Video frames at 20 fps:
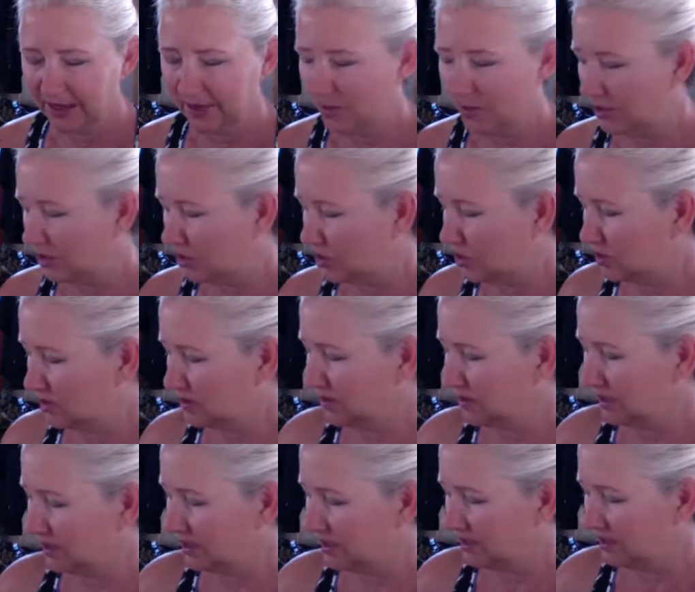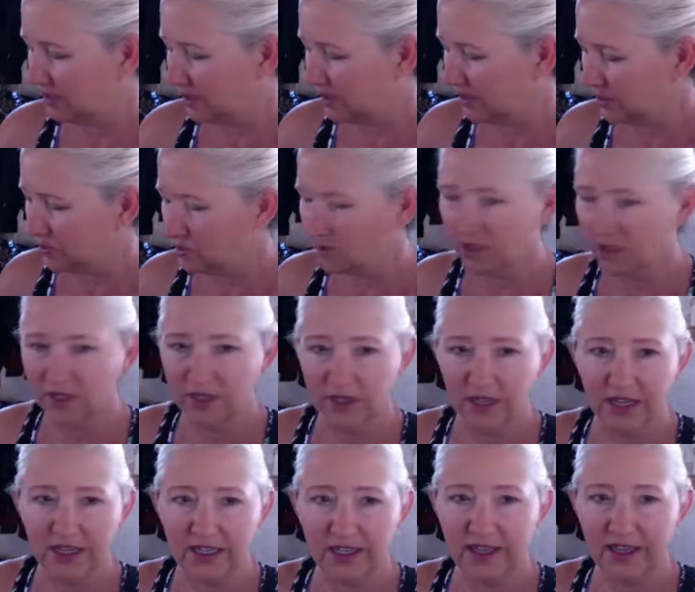which I don't really
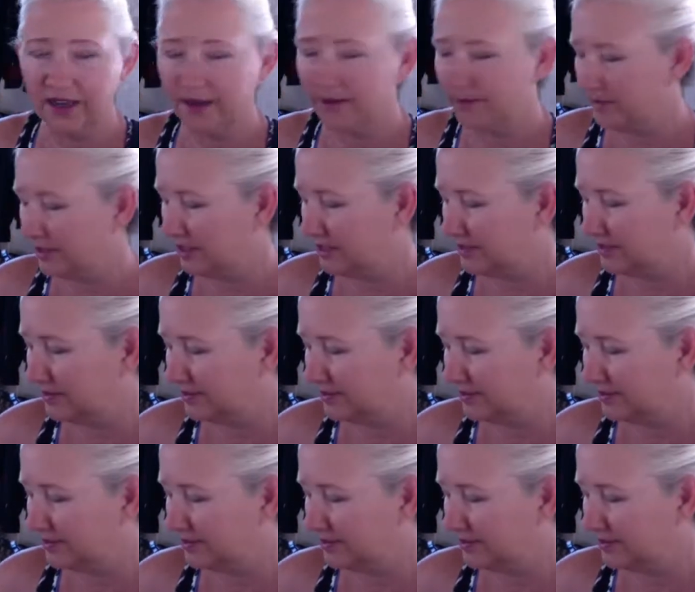like that, but